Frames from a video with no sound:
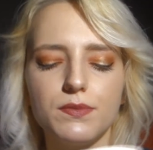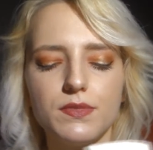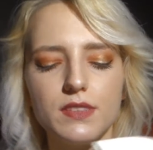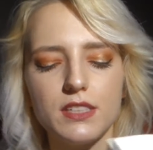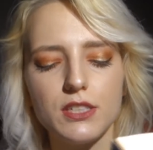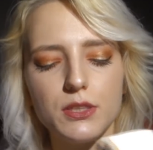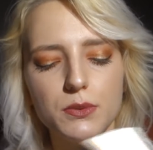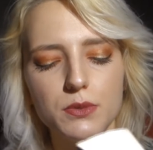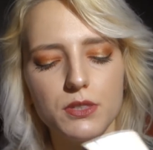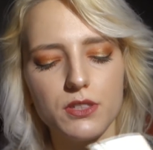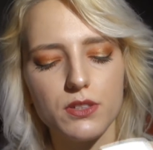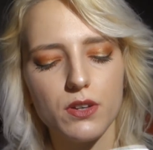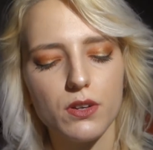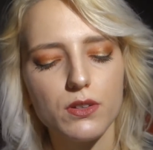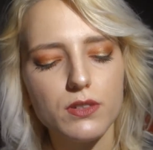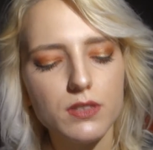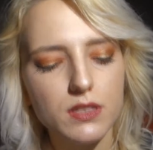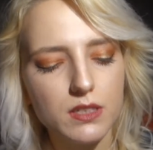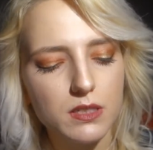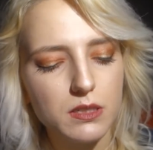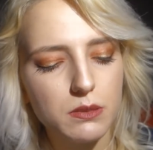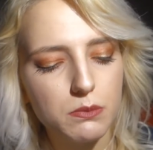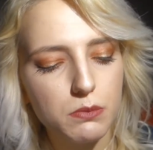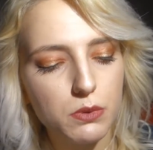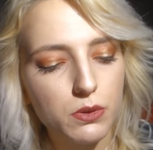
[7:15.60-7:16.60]
This was
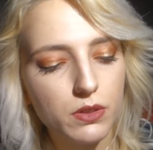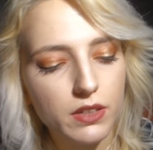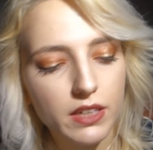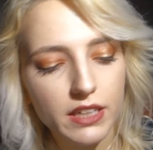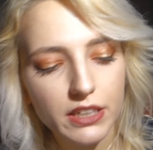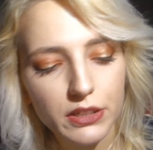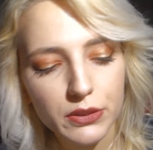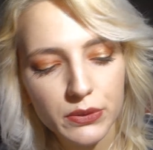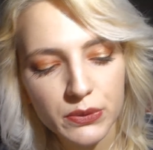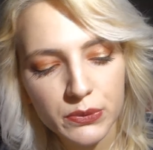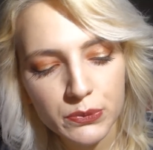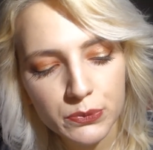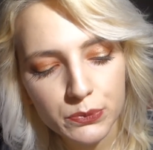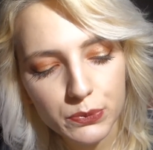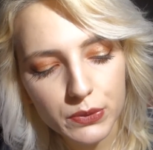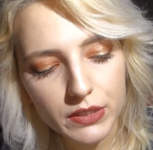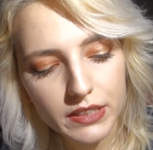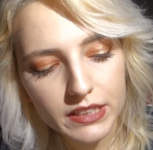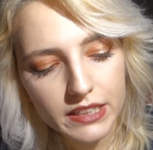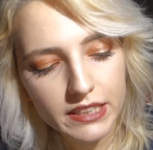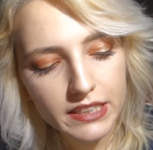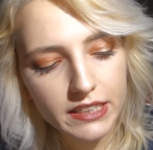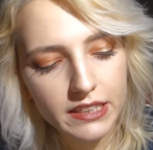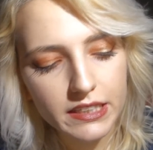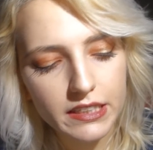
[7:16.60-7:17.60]
also a book I couldn't
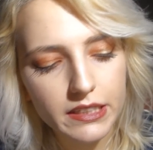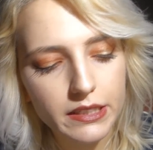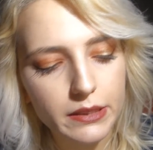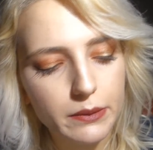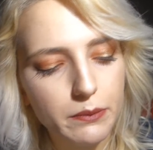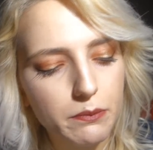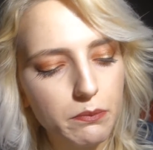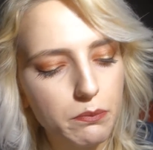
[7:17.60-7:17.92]
really